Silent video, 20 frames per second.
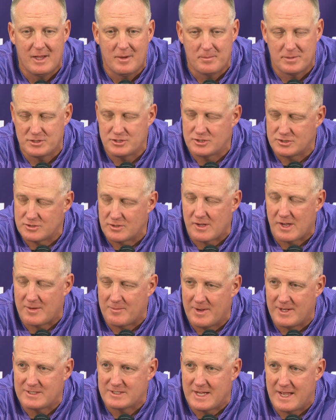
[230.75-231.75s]
But you still got to
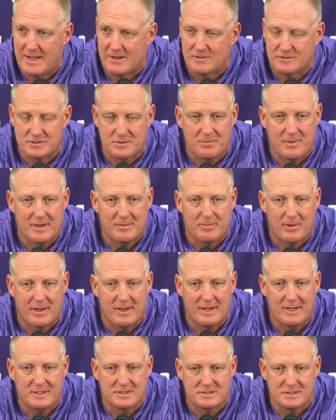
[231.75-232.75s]
make tackles and make
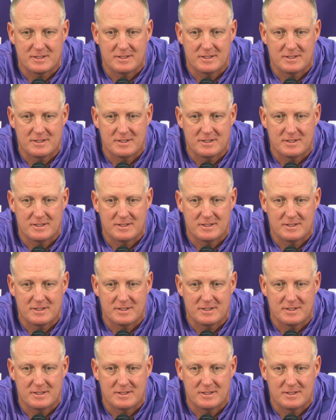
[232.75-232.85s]
plays.